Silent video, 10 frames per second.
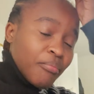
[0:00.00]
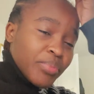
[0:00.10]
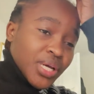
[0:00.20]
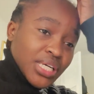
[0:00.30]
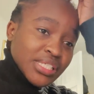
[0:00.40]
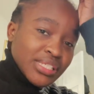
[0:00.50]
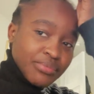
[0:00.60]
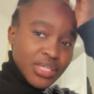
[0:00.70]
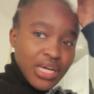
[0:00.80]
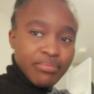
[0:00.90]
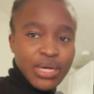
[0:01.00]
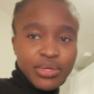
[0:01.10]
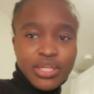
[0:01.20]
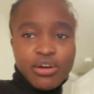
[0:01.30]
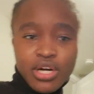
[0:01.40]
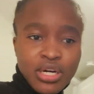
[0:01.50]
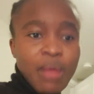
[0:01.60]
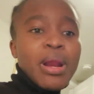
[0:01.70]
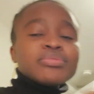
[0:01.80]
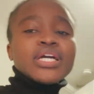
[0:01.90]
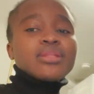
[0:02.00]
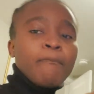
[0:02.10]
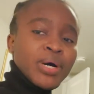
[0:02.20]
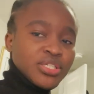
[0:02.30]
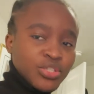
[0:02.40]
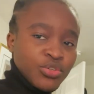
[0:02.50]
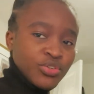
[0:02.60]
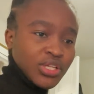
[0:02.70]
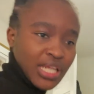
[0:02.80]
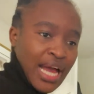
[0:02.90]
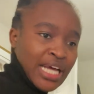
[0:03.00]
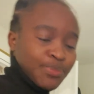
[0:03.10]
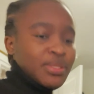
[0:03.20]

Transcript: Because I'm gonna come back with the car. I mean, I'm taking the bus to go to class,